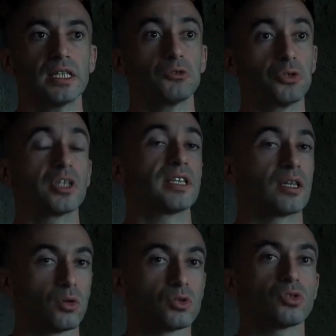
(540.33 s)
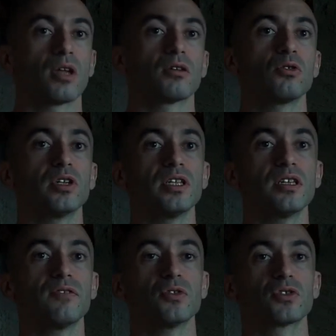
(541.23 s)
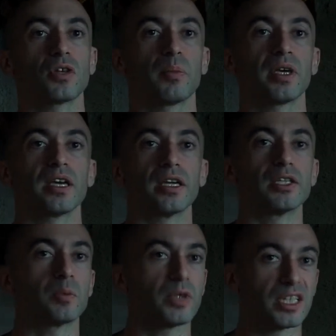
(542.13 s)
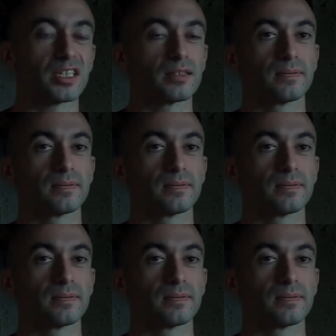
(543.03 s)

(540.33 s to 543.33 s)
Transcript: it, you can then also undo it if you stop engaging with it.